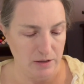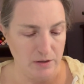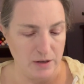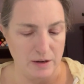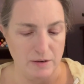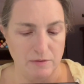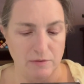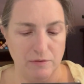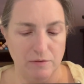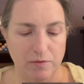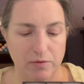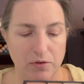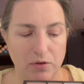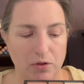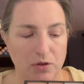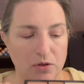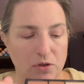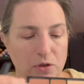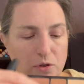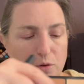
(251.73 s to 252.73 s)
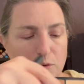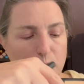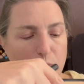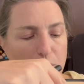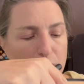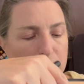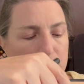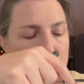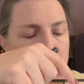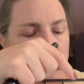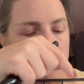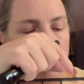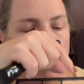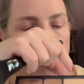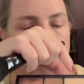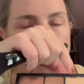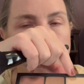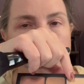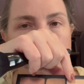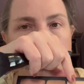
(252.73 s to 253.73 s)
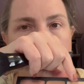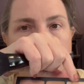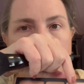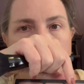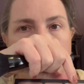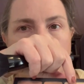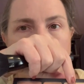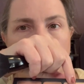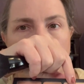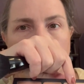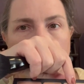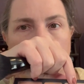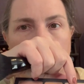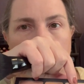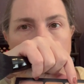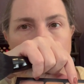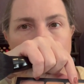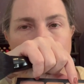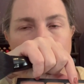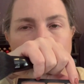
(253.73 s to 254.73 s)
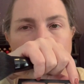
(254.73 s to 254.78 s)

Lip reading: You have 2 bronzer colors, a